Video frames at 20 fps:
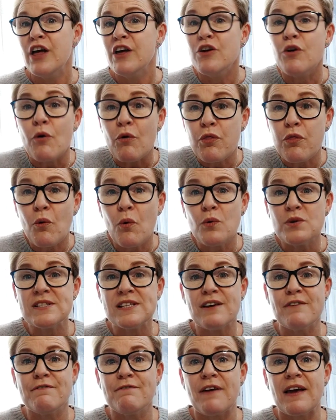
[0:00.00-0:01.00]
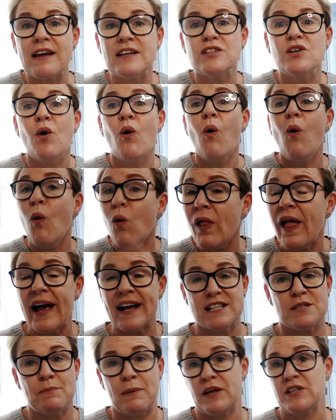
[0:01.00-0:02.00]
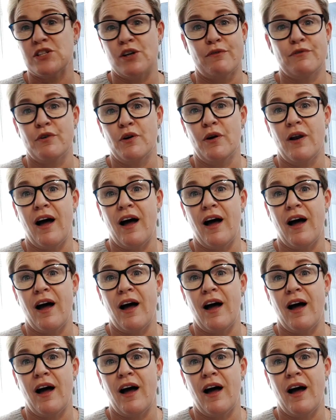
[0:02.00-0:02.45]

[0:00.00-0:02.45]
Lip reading: Your thoughts affect all aspects of your